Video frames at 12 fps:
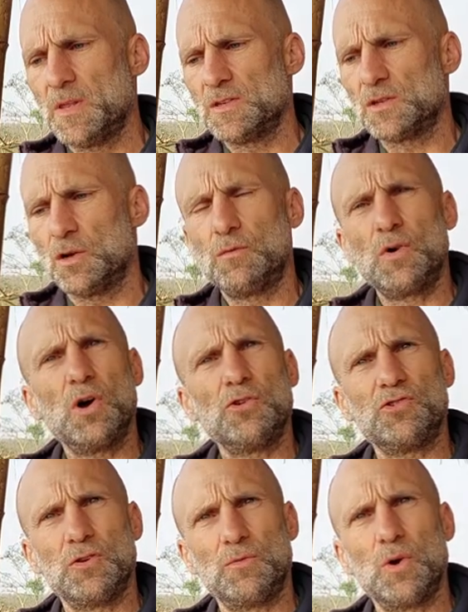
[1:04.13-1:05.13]
there's an
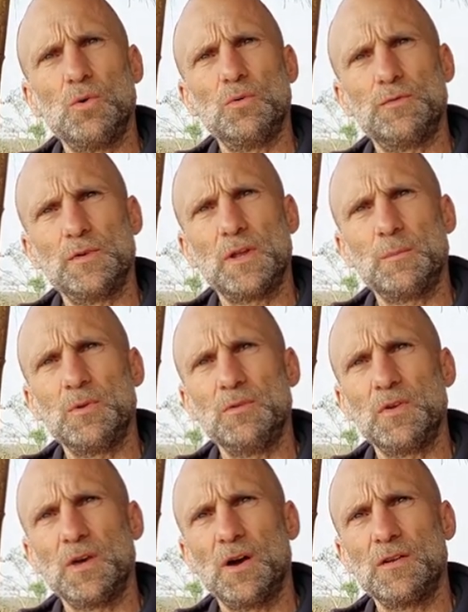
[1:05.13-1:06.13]
overarching role for
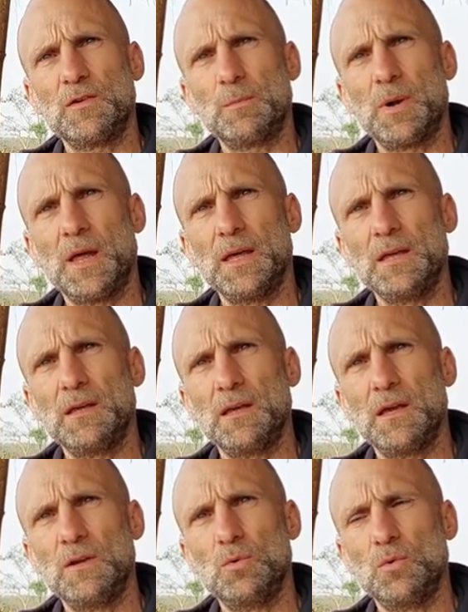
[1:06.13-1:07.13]
WVI to play
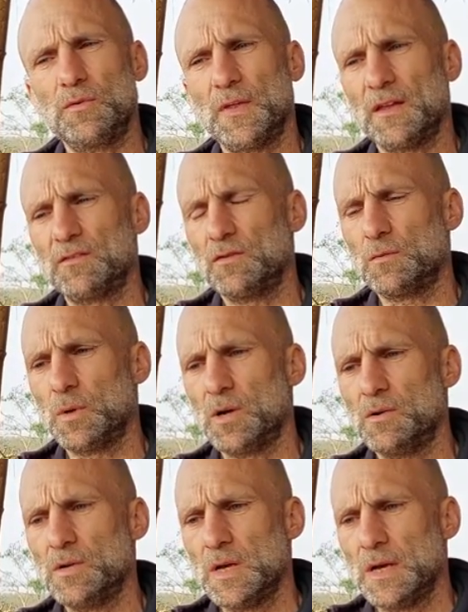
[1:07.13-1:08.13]
in all of that as
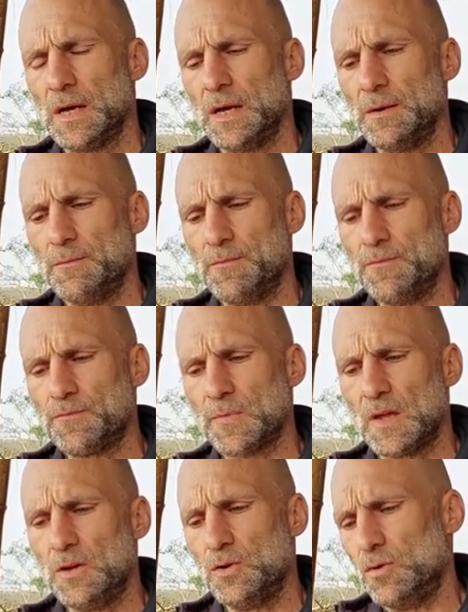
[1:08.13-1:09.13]
well.
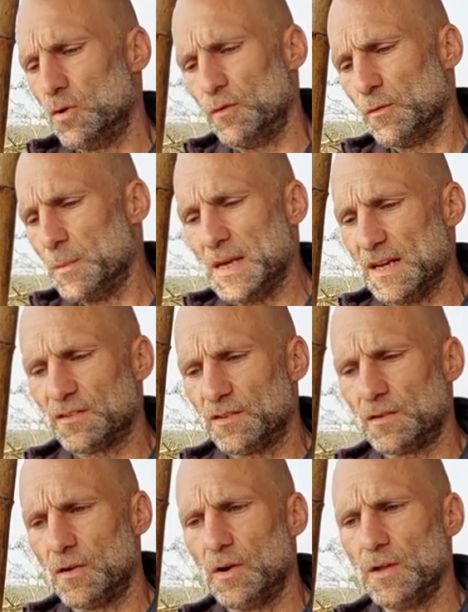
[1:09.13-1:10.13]
Not for me
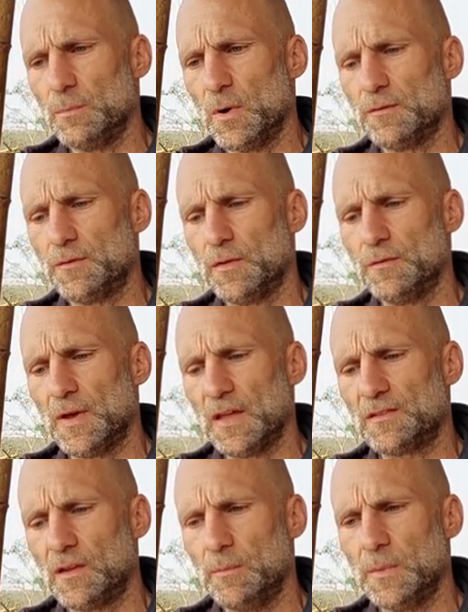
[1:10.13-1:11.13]
necessarily, but for
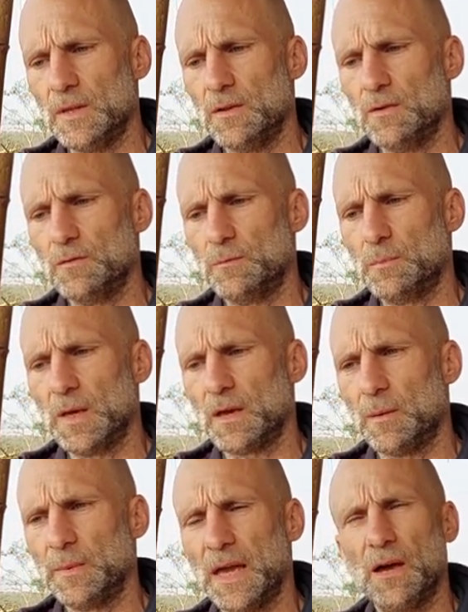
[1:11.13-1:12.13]
vets like me that have been
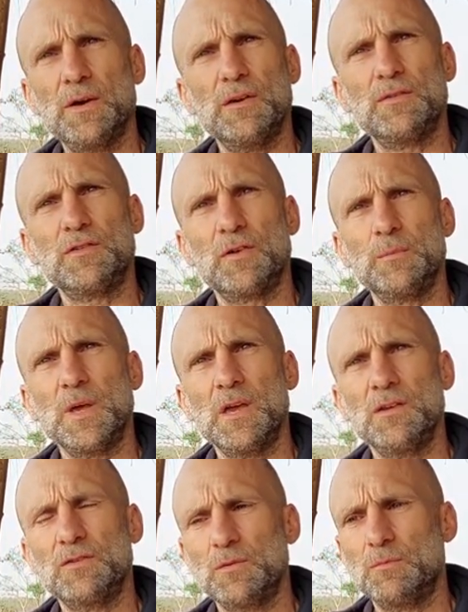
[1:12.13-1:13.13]
coming out here for some
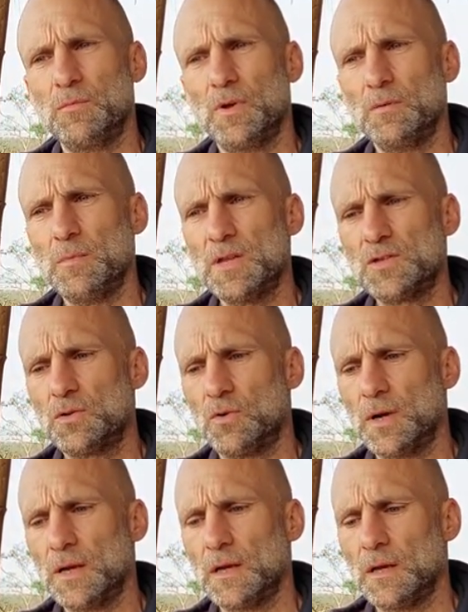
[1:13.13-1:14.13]
years and
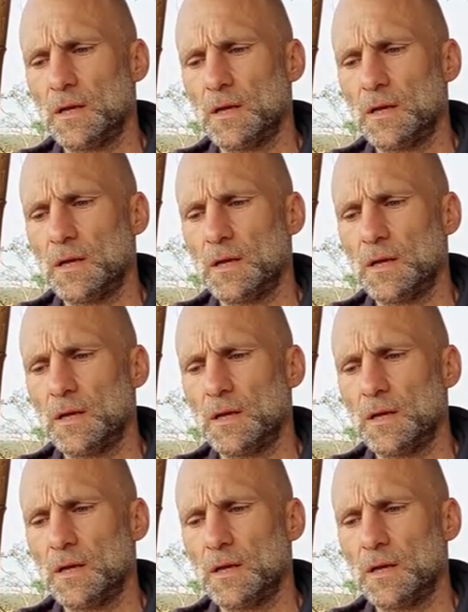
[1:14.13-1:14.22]
mentoring